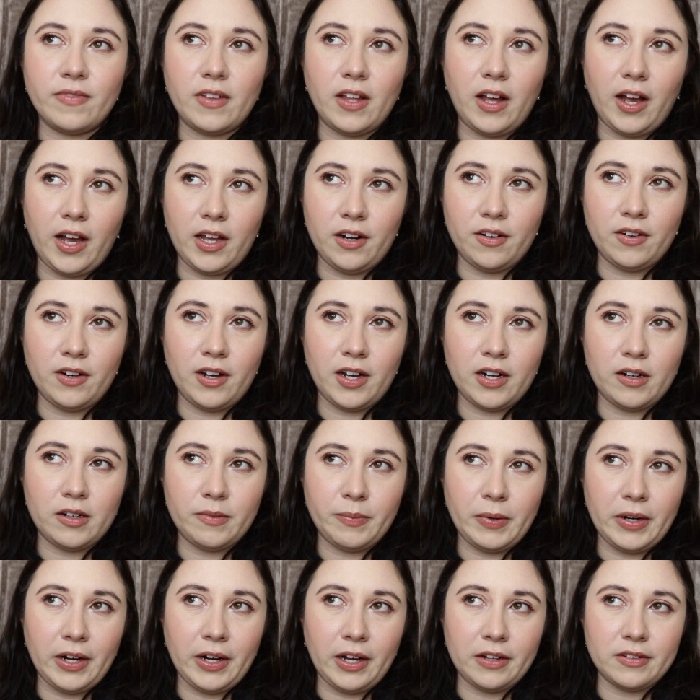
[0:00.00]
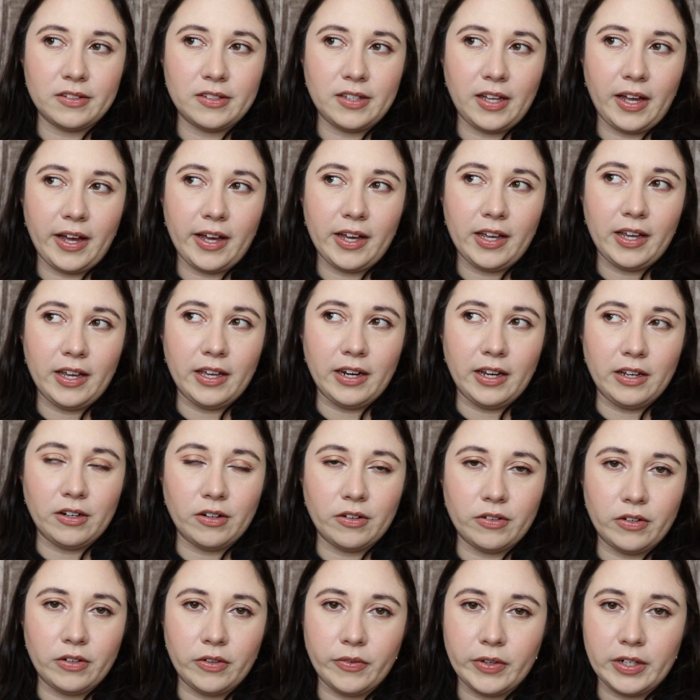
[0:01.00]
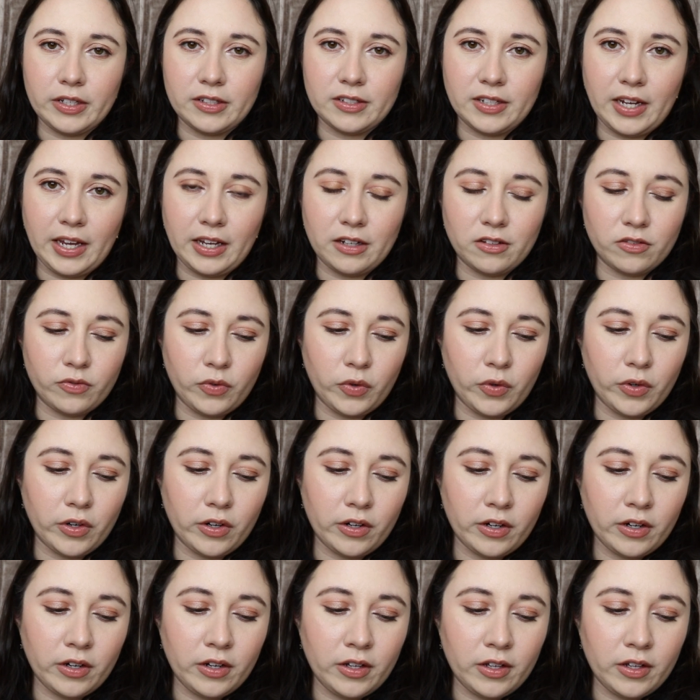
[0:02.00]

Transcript: I don't know how to pronounce that, and I don't know what it stands for.